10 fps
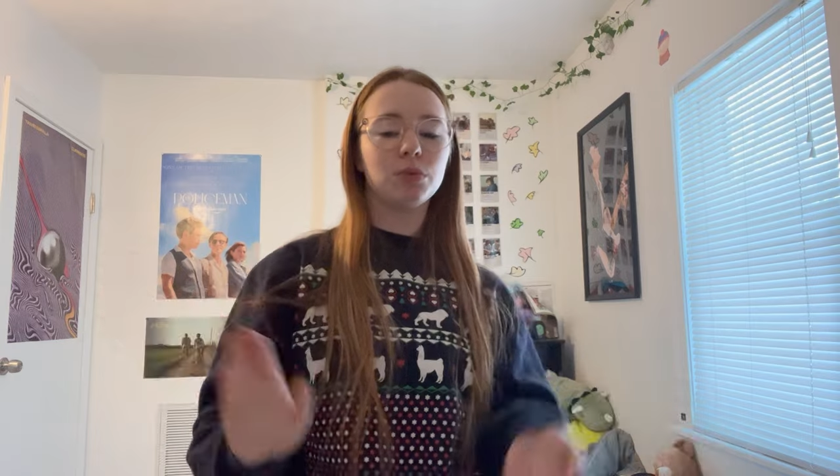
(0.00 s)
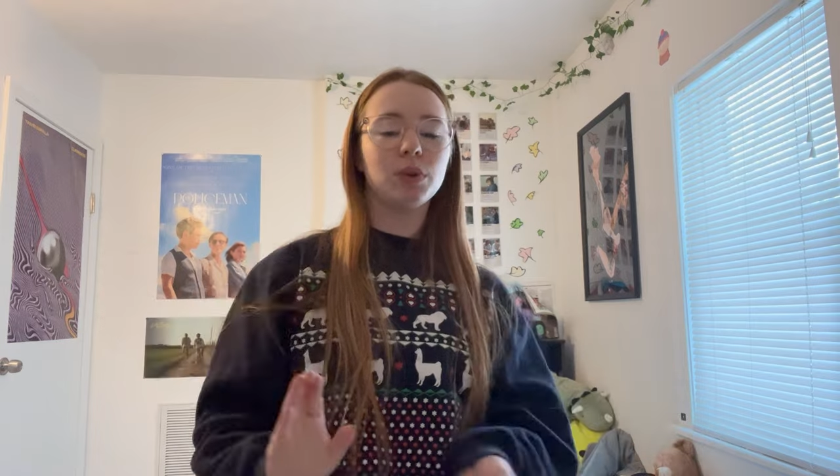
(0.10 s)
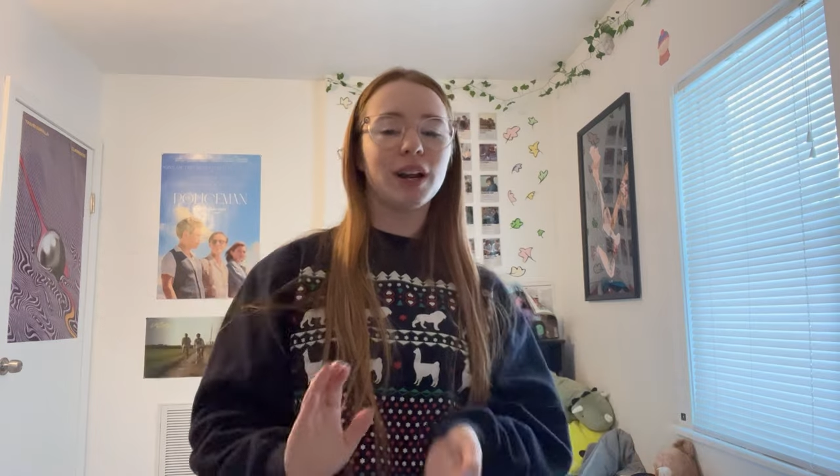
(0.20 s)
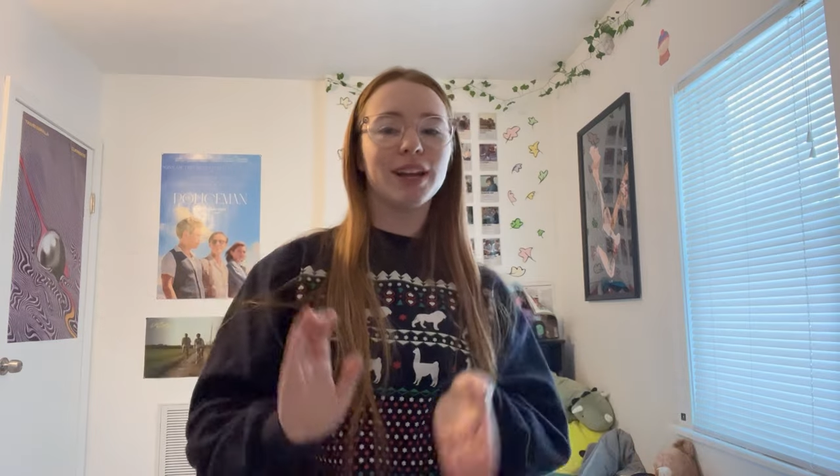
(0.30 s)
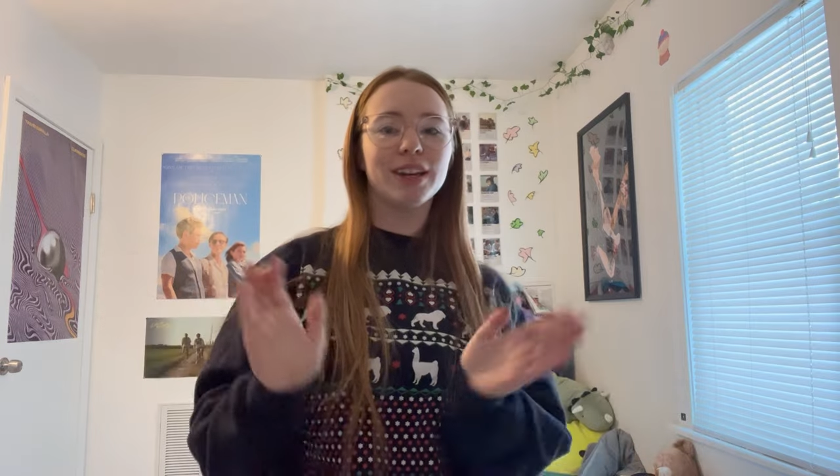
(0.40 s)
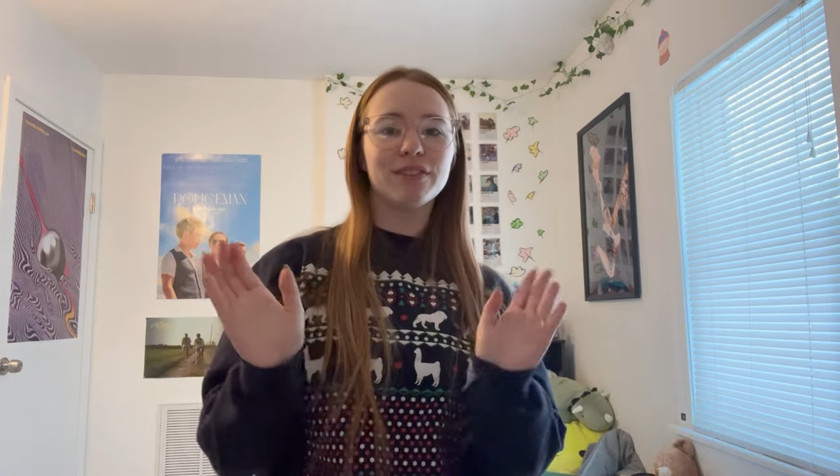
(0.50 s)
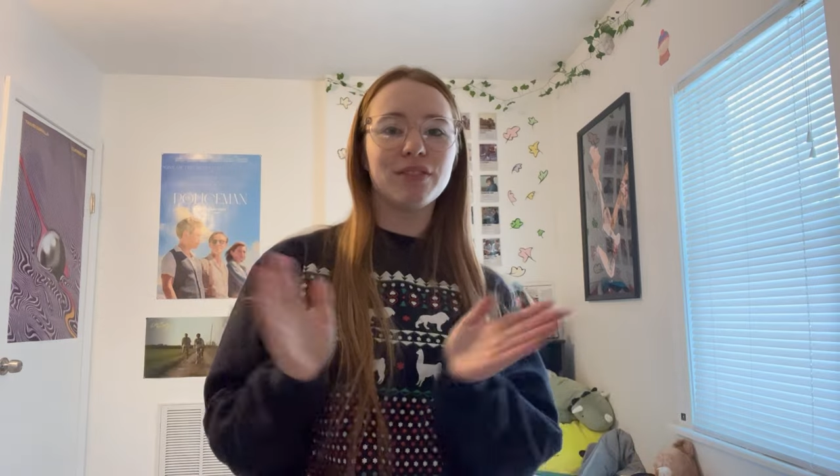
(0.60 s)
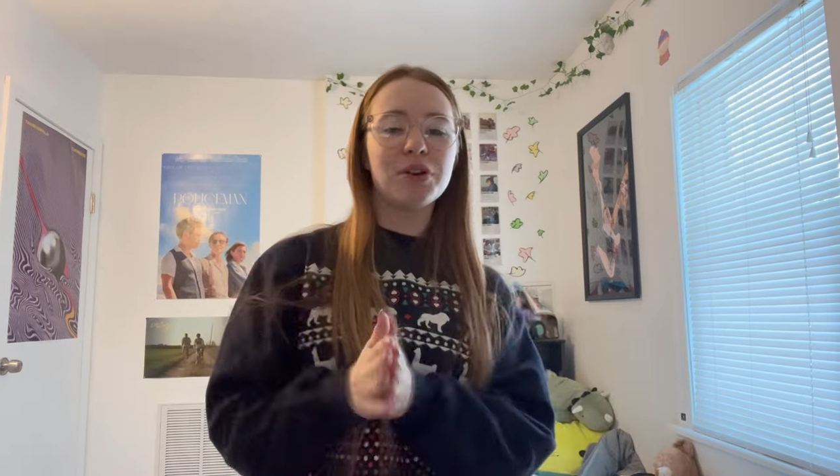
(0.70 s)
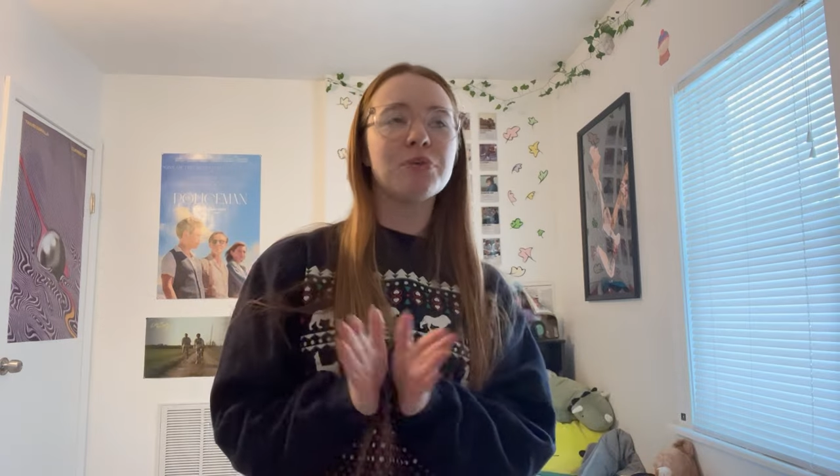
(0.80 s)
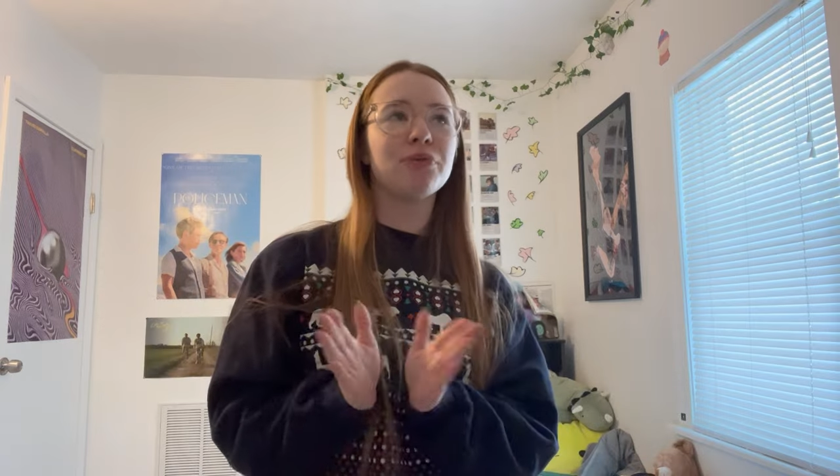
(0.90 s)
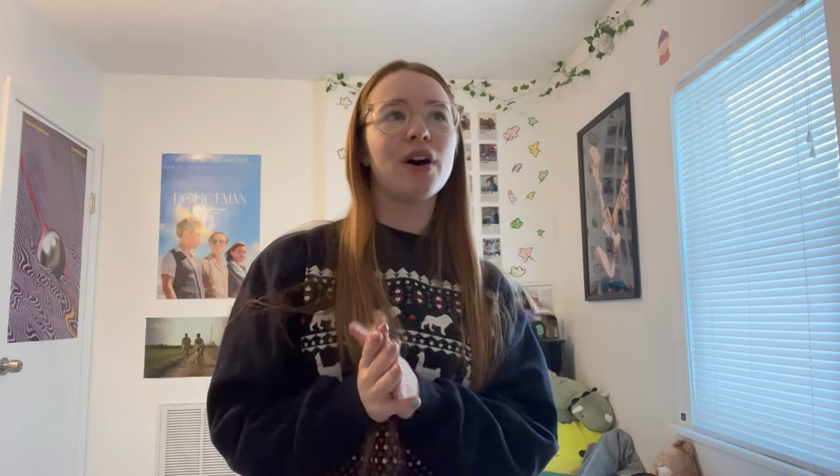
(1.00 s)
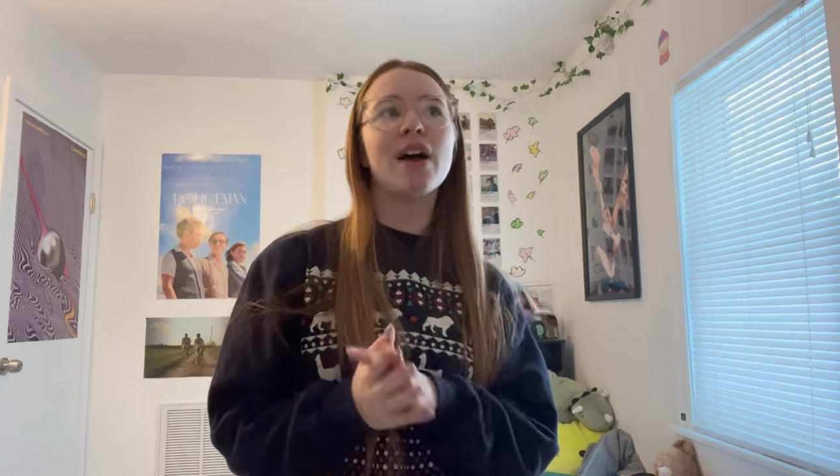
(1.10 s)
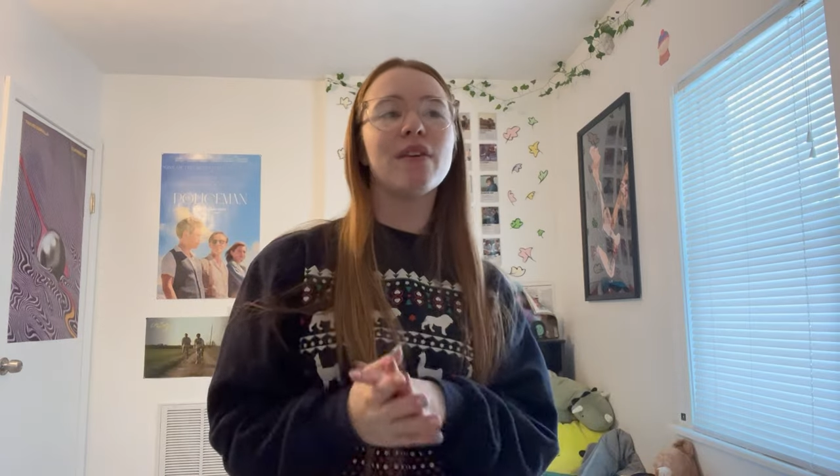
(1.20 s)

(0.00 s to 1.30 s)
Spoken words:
when I get volume 5,